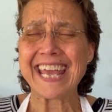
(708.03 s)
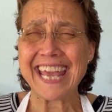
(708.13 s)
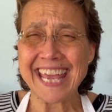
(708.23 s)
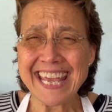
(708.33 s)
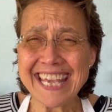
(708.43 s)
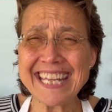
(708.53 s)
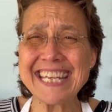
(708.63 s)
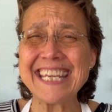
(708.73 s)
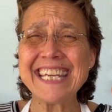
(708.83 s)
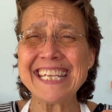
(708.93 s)

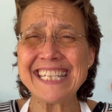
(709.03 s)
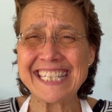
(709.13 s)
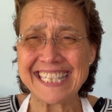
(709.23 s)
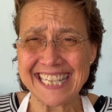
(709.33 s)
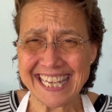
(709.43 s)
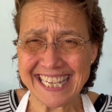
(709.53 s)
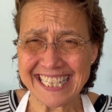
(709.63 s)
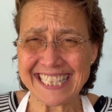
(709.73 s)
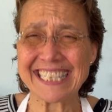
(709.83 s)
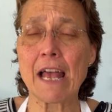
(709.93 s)

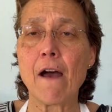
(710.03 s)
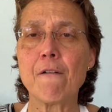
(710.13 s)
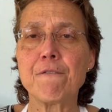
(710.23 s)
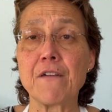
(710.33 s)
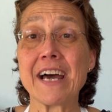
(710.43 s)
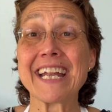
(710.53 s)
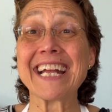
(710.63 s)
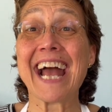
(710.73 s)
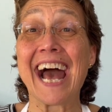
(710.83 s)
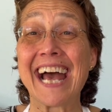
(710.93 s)
86
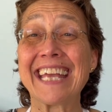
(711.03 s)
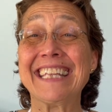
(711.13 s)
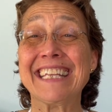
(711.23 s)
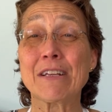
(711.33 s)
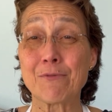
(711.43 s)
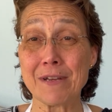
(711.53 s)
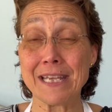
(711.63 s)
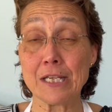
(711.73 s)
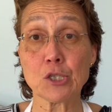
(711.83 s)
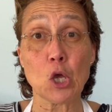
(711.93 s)
Fahrenheit
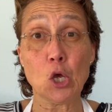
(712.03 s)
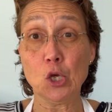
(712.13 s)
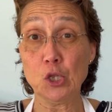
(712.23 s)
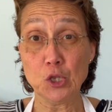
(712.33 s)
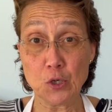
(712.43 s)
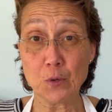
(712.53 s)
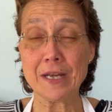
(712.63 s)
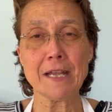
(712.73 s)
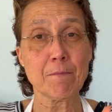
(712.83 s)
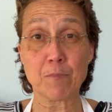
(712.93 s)
degrees
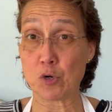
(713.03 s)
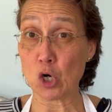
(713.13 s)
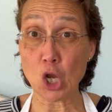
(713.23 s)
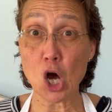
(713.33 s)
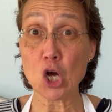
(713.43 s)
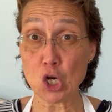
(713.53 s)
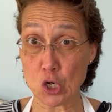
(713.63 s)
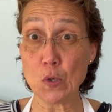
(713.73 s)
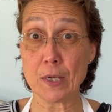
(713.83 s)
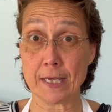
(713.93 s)
during prolonged
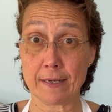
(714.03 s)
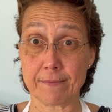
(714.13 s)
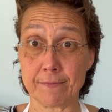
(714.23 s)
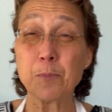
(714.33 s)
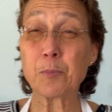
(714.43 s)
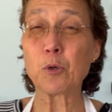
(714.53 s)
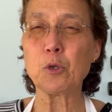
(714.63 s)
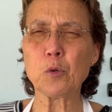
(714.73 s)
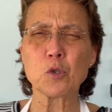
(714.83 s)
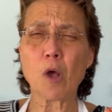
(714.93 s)
cooking. It
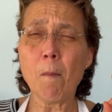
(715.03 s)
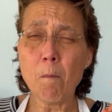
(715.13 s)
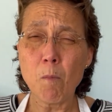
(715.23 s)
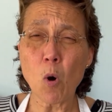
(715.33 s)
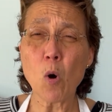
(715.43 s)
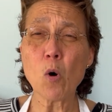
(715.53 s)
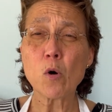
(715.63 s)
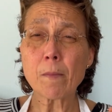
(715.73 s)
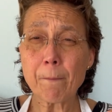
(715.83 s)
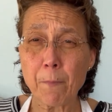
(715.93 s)
produces
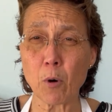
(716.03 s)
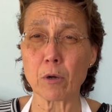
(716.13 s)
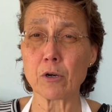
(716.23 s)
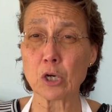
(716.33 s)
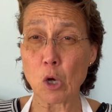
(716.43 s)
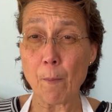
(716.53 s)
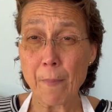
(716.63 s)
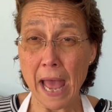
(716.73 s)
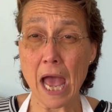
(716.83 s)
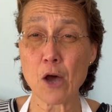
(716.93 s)
more polar
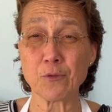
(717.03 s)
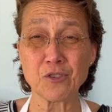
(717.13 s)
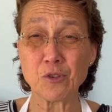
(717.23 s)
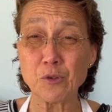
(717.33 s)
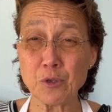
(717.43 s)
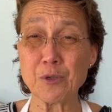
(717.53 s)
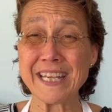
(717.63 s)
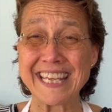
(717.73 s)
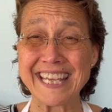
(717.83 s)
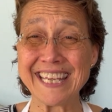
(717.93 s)
compounds
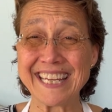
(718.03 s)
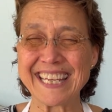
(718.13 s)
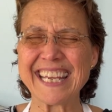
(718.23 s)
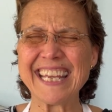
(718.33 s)
during heating,